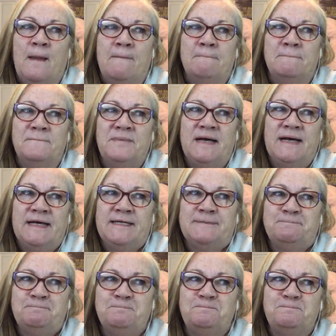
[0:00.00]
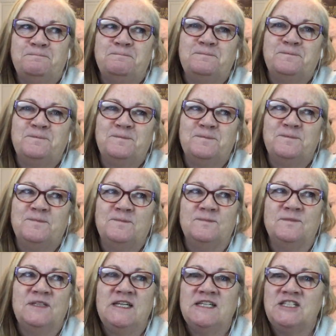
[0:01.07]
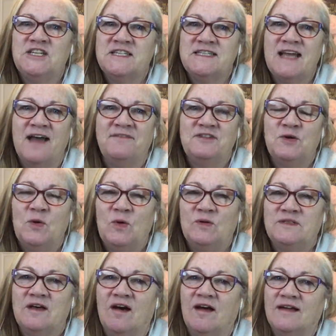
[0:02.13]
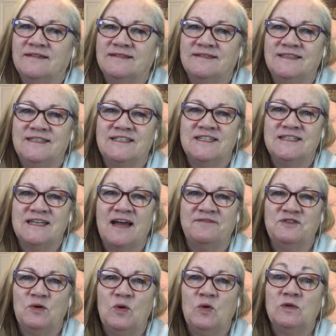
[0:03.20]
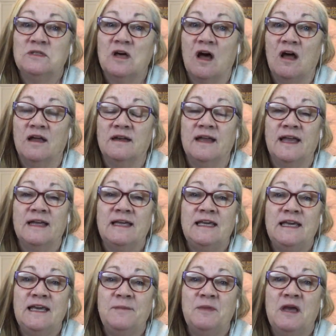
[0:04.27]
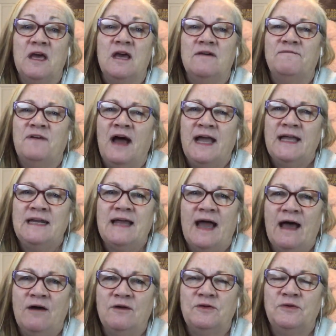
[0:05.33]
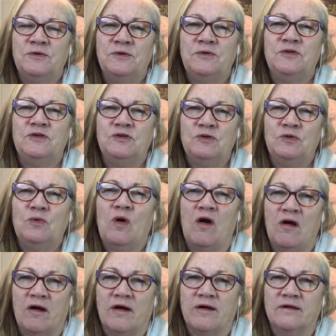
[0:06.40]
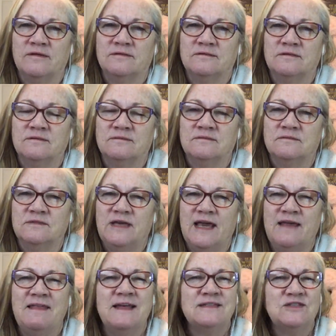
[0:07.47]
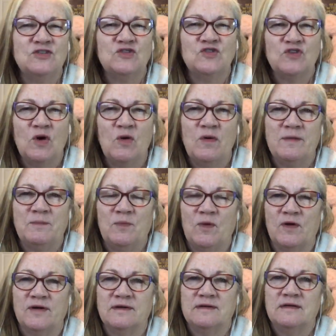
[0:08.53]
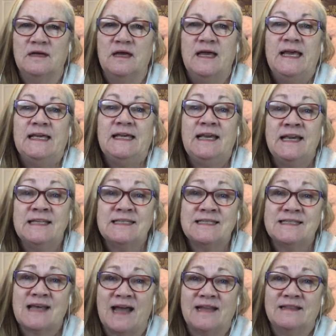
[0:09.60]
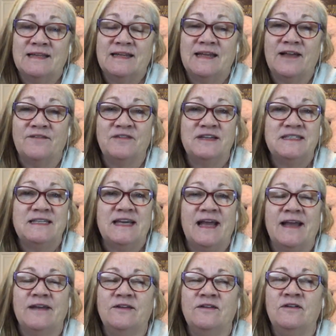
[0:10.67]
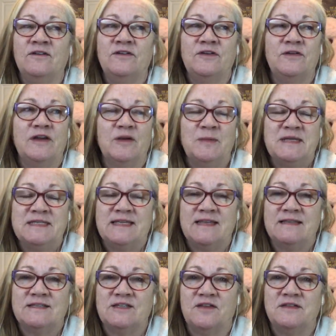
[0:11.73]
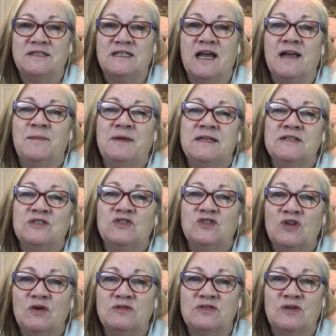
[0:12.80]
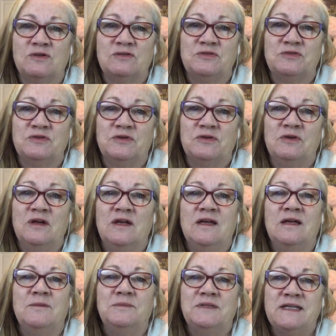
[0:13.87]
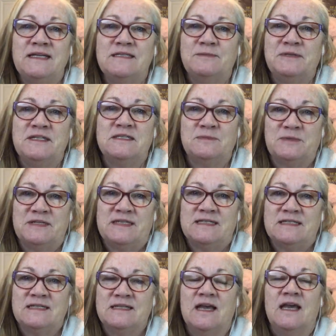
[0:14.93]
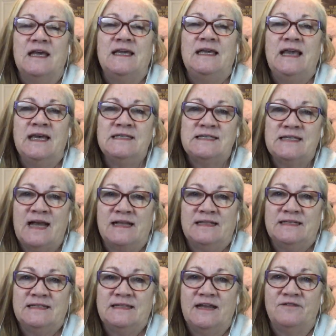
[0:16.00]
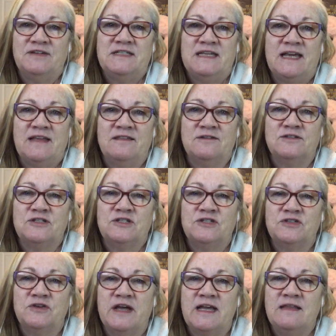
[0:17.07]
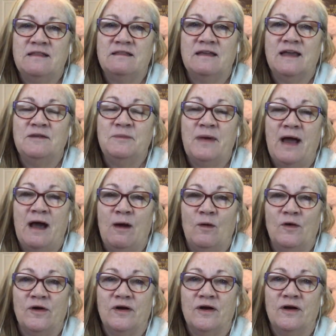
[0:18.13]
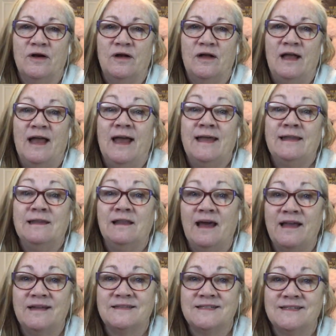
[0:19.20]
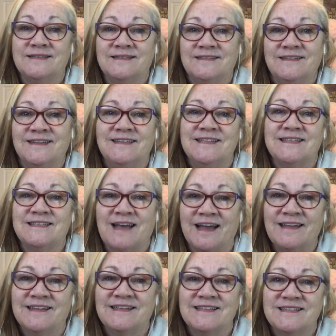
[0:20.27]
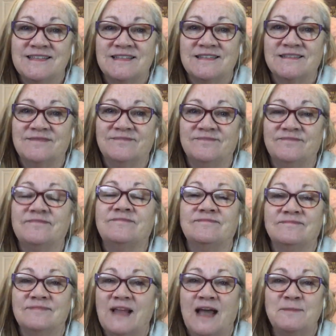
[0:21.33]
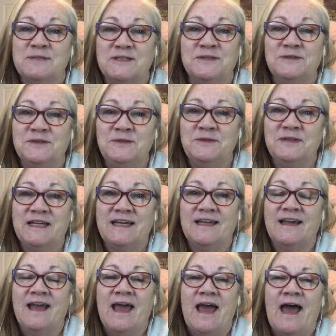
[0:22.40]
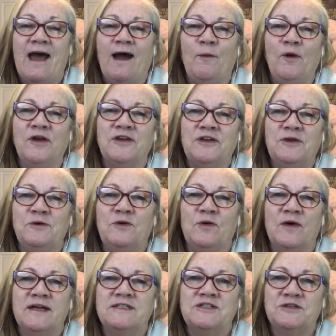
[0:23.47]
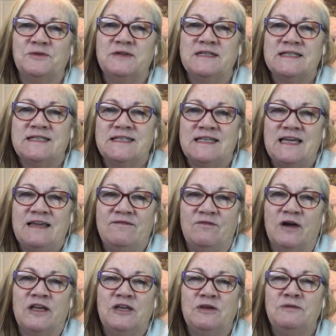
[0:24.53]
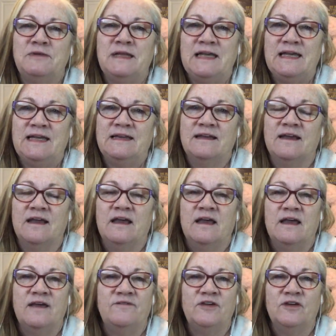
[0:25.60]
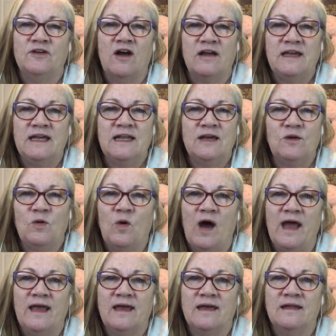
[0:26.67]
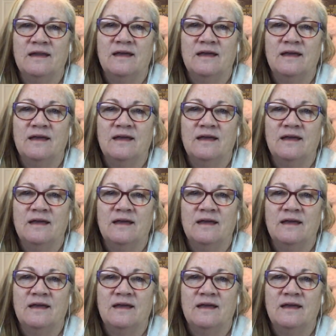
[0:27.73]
But you just have to hold on. You just have to hold on and find out who you are. Okay, that's so important. Get silent every day. I know you hear me say this all the time, but it's so, so true. Please, please, please. Get silent every day. There's strength and power and light in the silence. Absolutely. How are you going to receive what you need if you're not getting quiet?